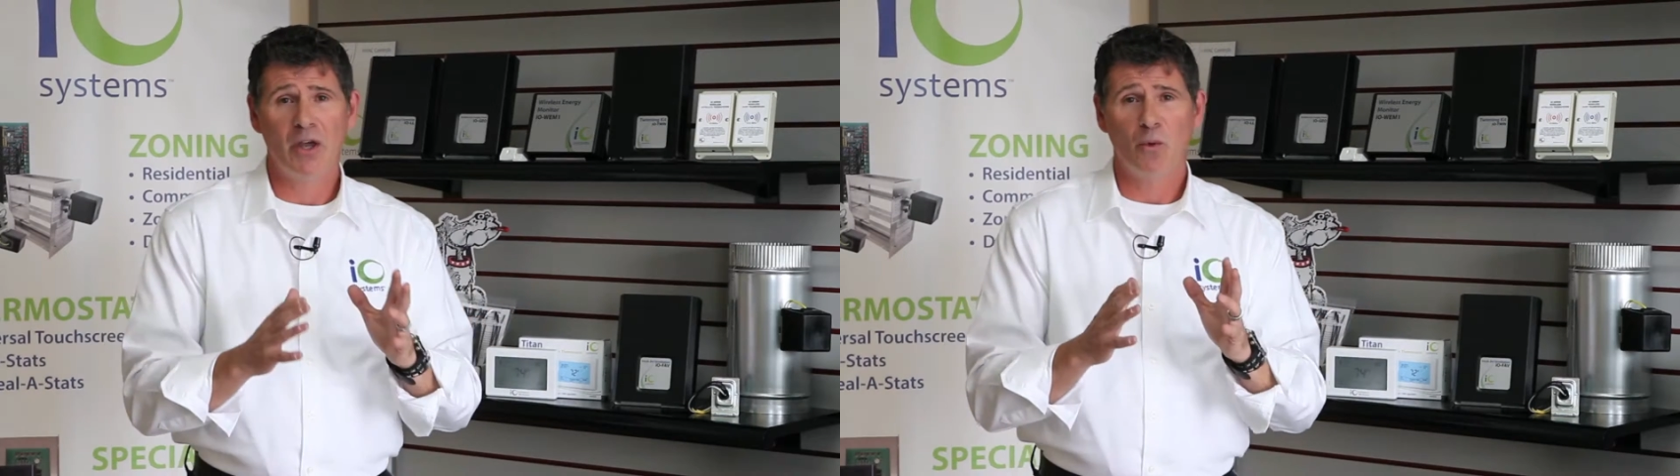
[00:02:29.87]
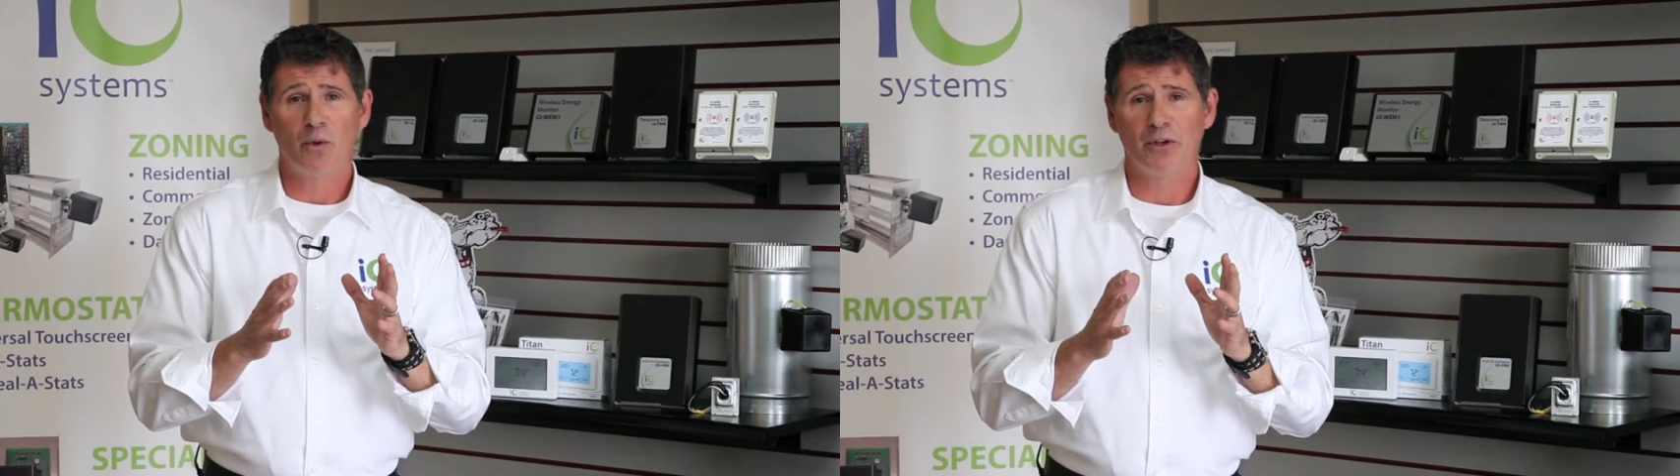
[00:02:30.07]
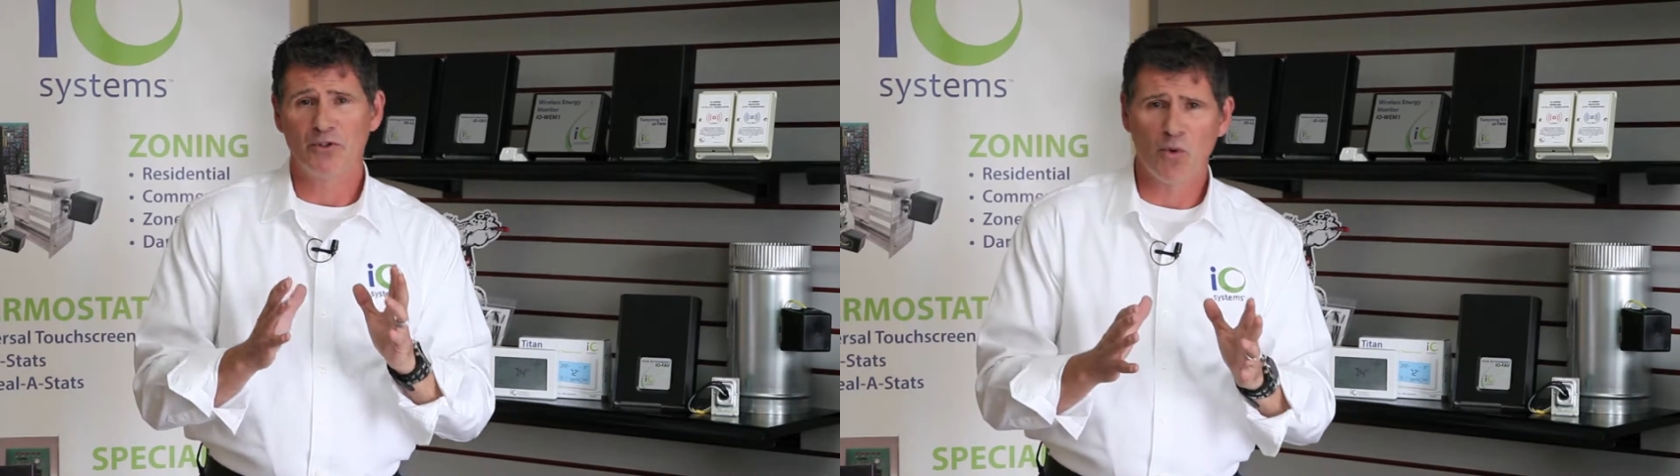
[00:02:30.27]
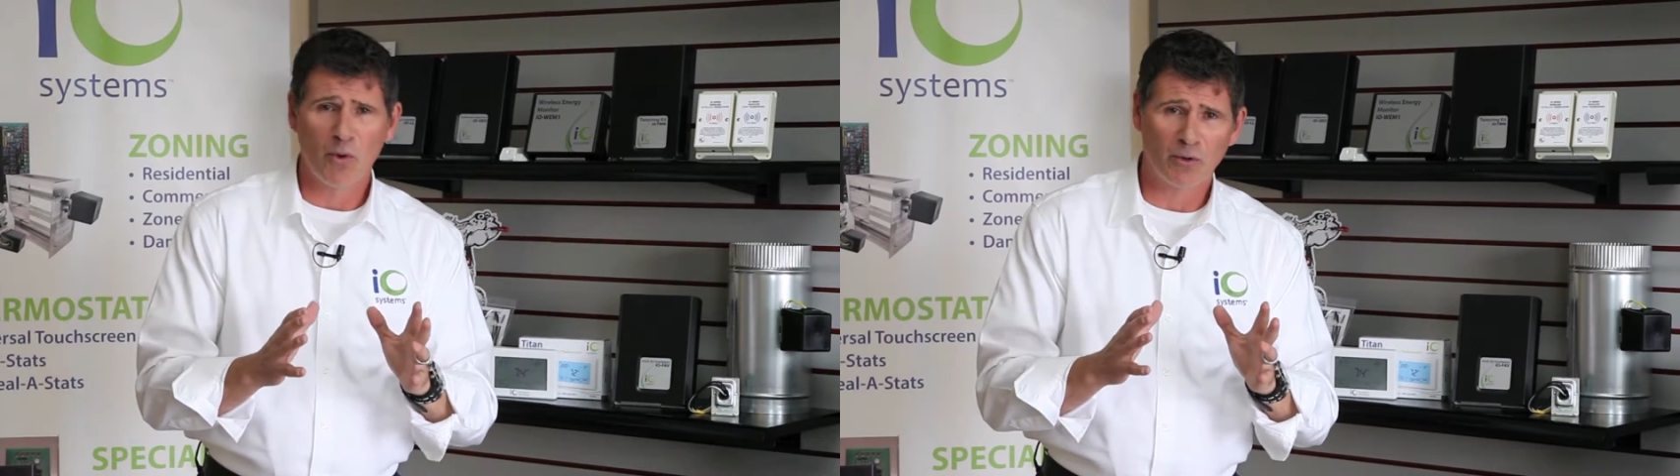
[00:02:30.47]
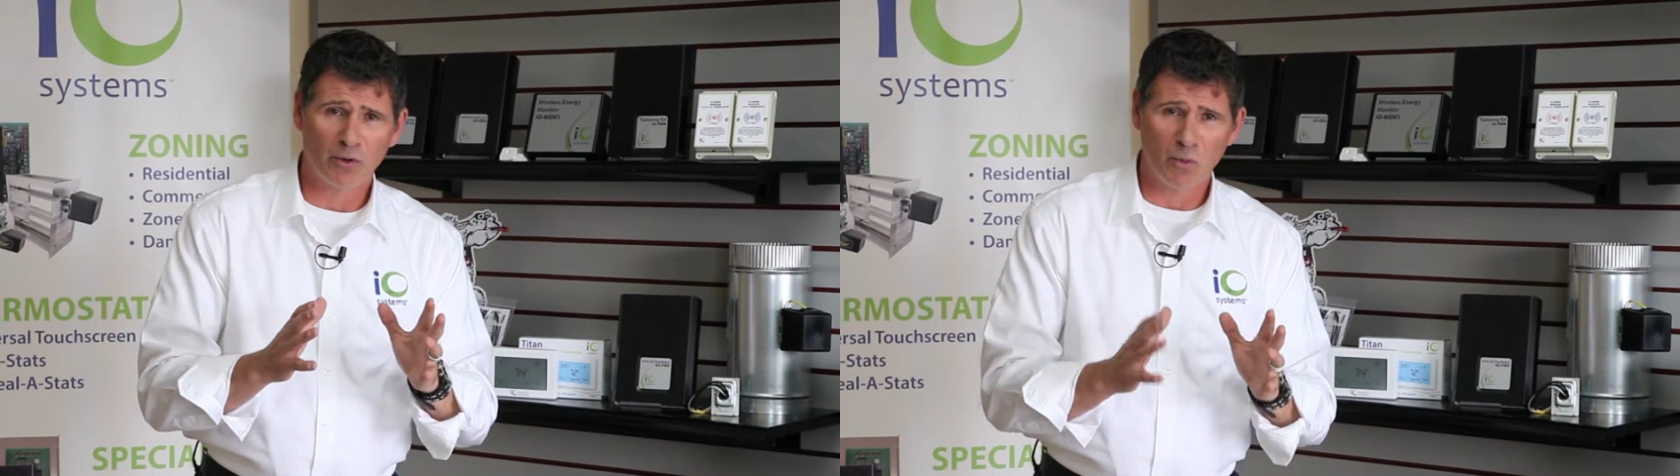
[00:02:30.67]
when a
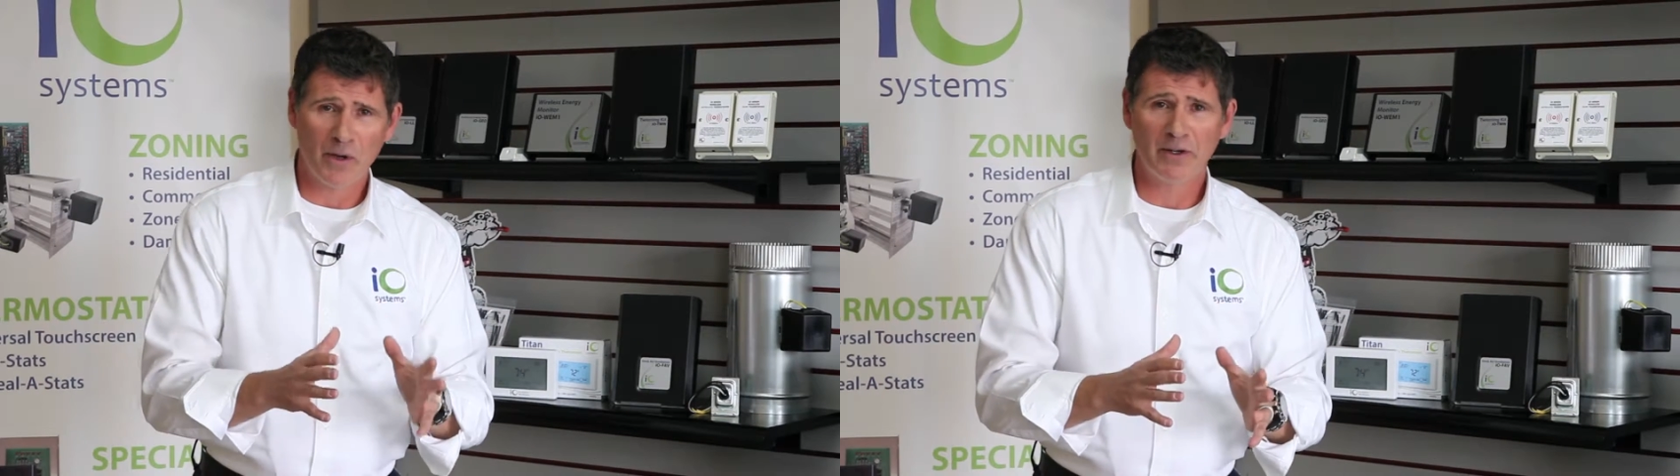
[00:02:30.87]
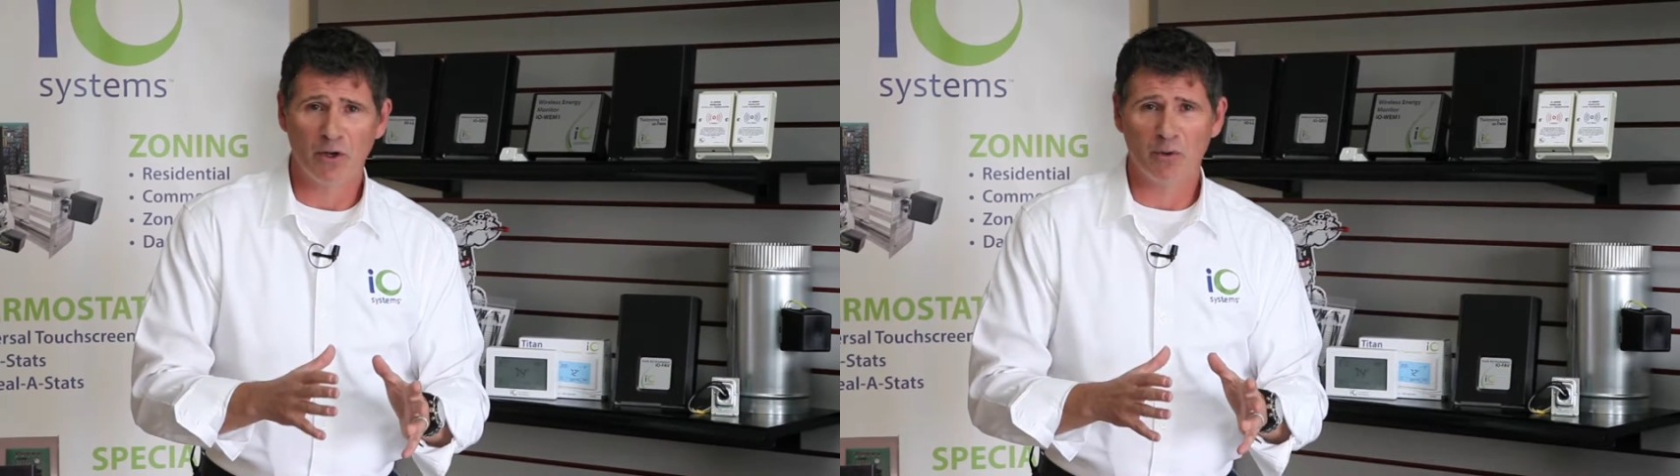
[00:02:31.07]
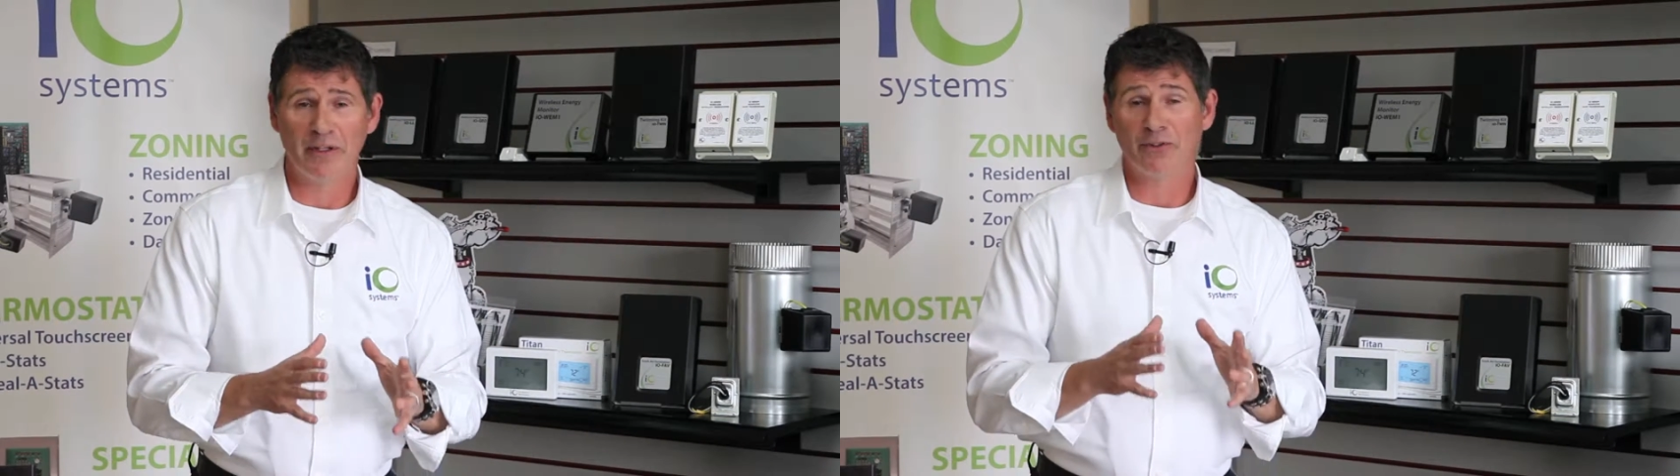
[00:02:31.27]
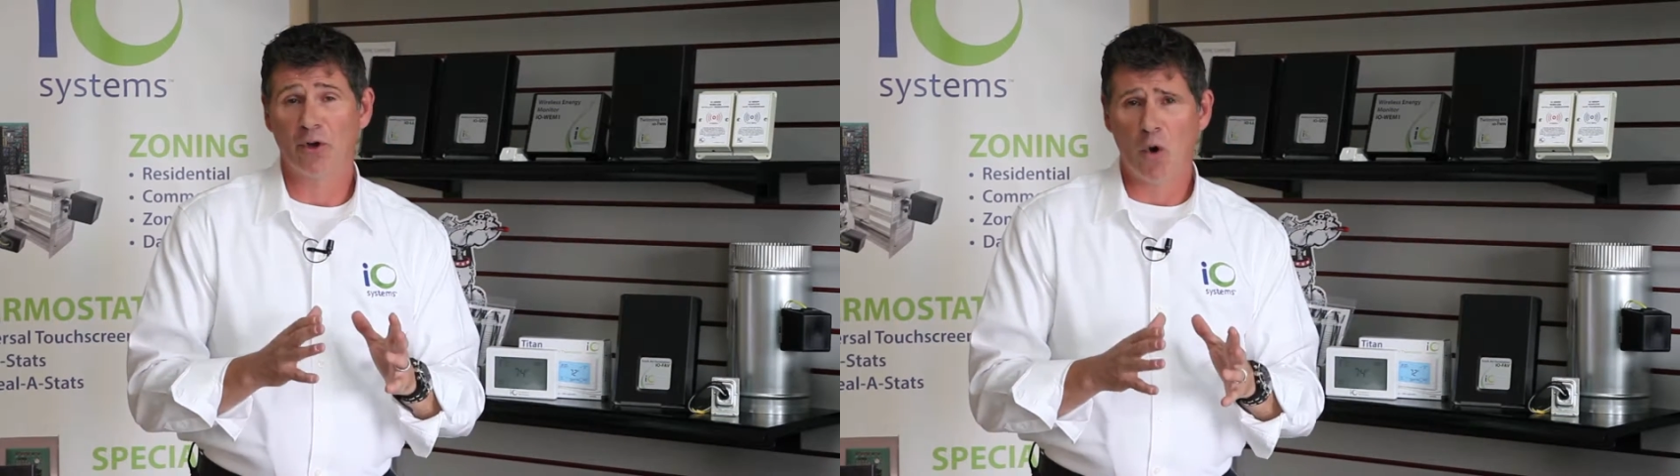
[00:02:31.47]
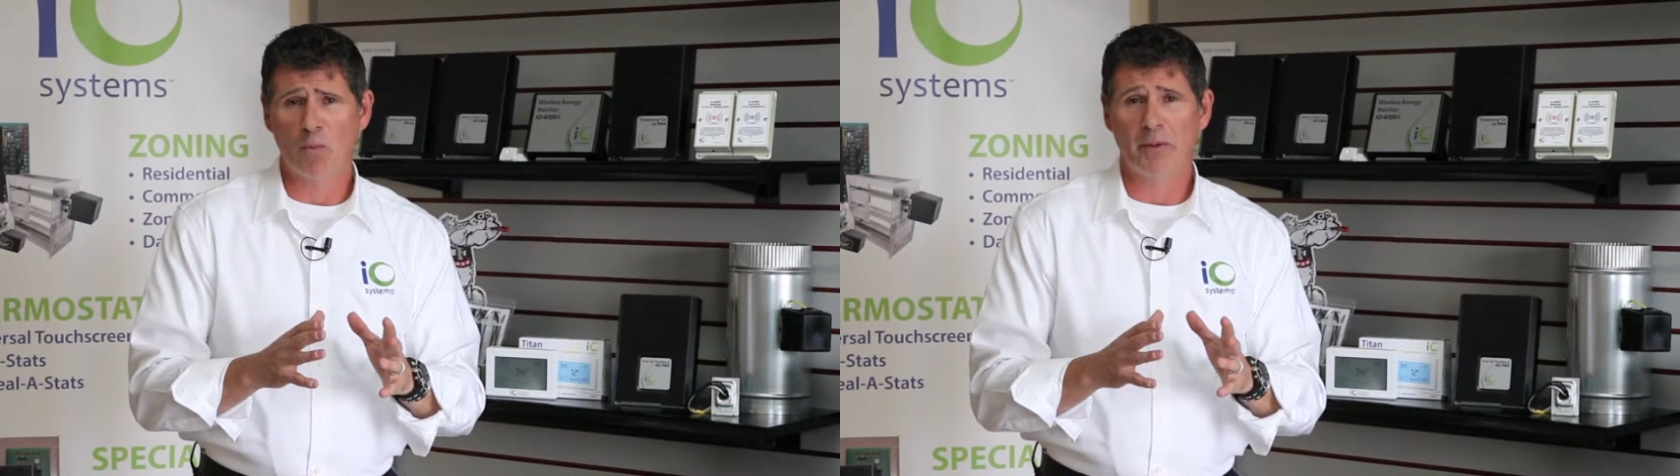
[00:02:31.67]
door or a window is
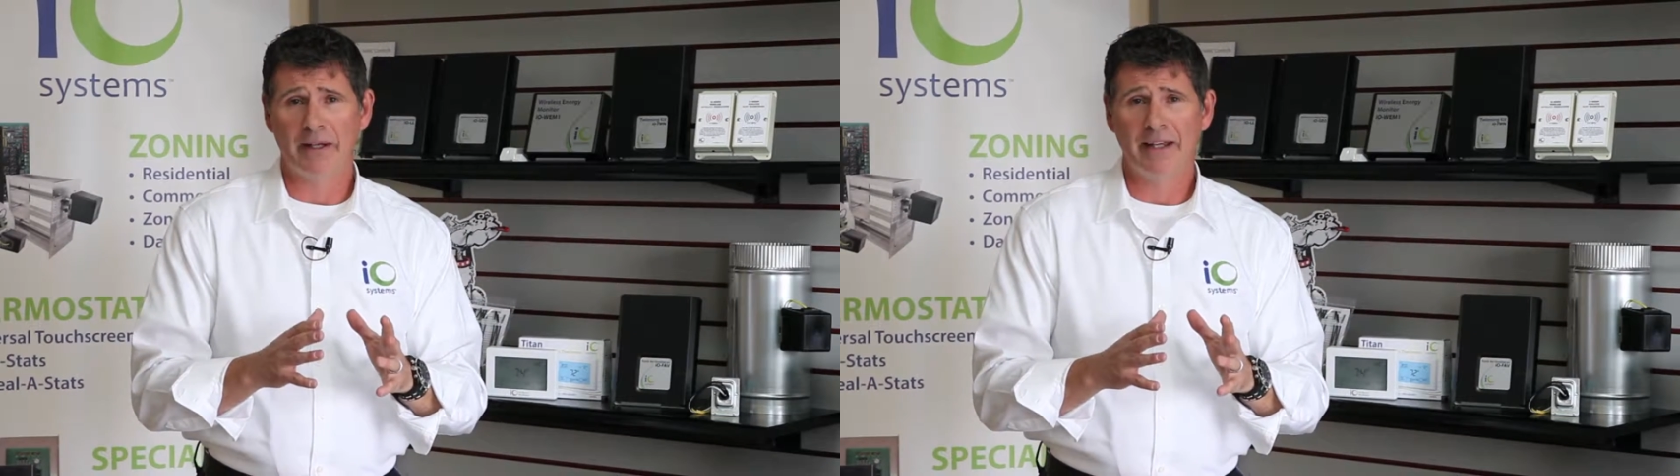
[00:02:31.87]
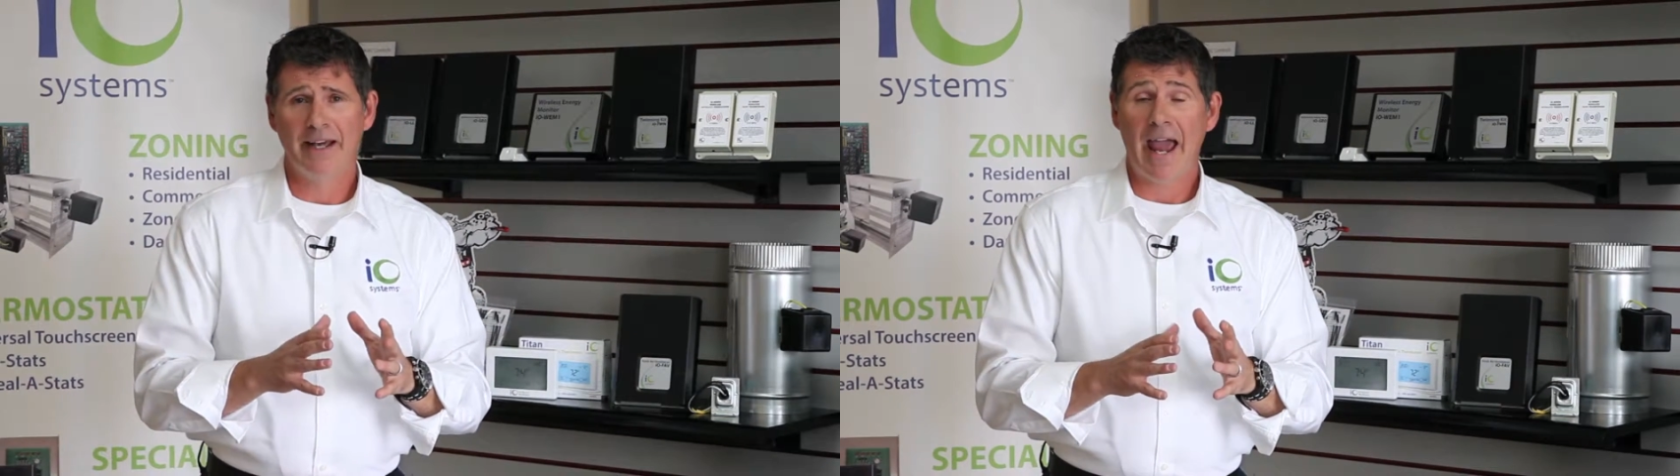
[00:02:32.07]
open,